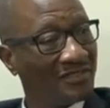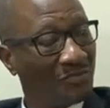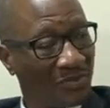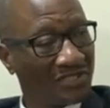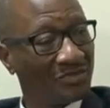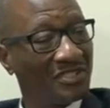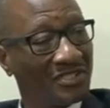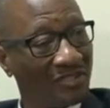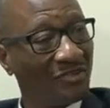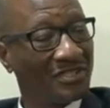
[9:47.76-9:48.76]

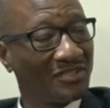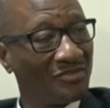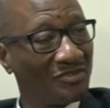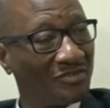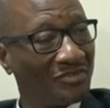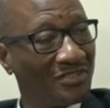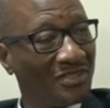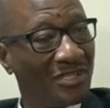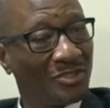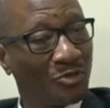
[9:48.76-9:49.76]
department, and what have you.
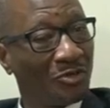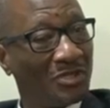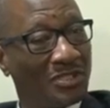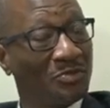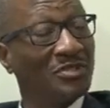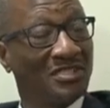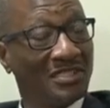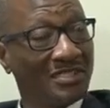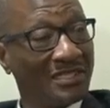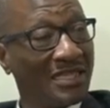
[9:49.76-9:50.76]
So it
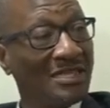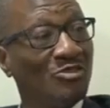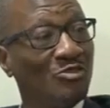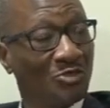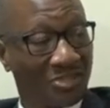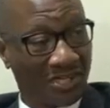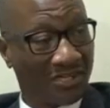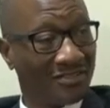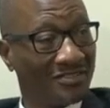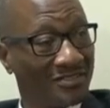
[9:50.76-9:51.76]
presented a new
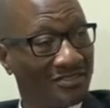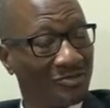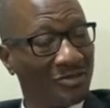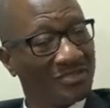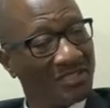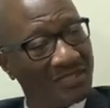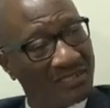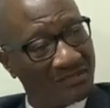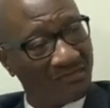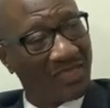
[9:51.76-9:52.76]
challenge. So I
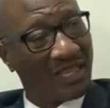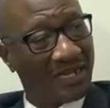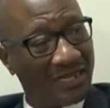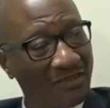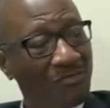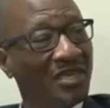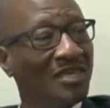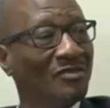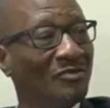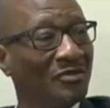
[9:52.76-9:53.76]
said, let me
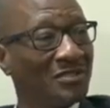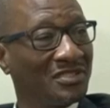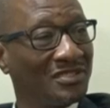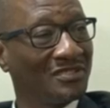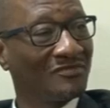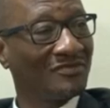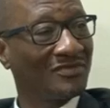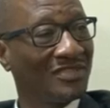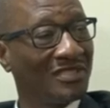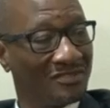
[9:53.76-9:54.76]
give it
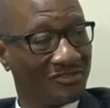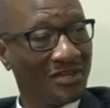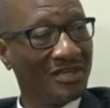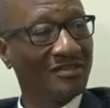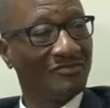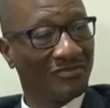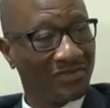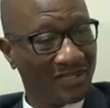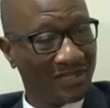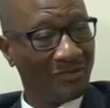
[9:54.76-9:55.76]
a try.
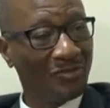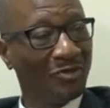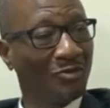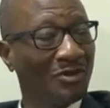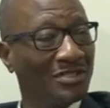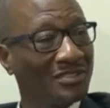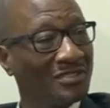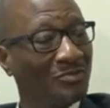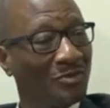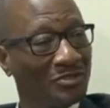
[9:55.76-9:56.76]
Let me look at
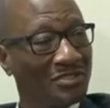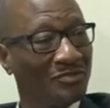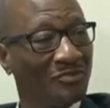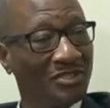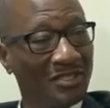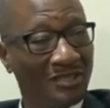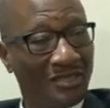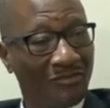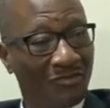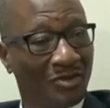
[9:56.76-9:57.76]
it positively,
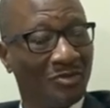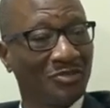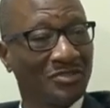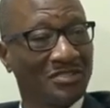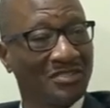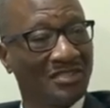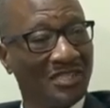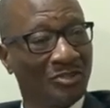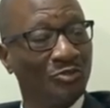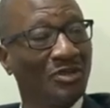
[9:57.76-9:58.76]
because
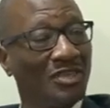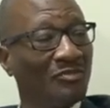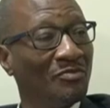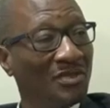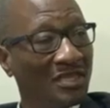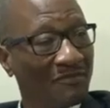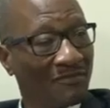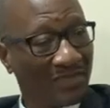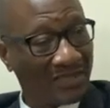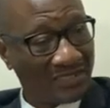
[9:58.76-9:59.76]
it will give me
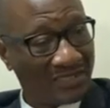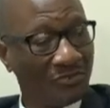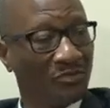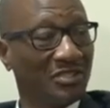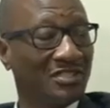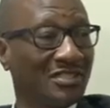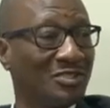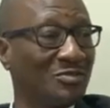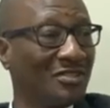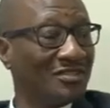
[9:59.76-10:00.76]
different
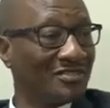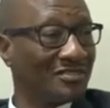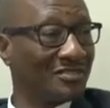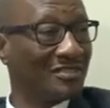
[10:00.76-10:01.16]
experience.